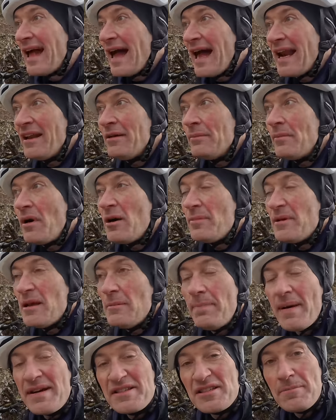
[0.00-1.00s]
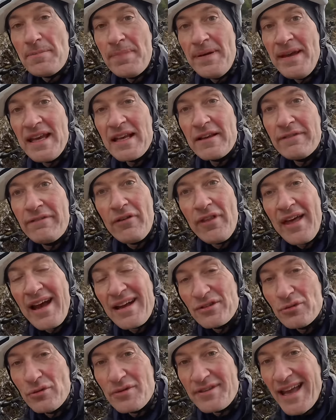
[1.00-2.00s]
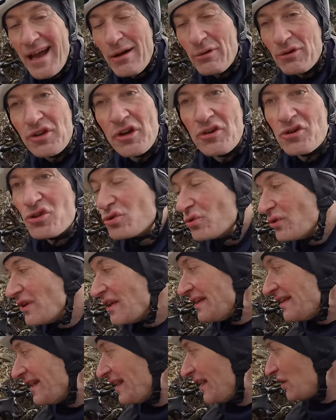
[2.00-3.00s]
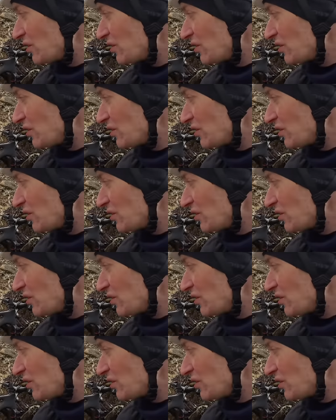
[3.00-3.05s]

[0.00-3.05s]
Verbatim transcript: and that might be a better pick for that sort of downcountry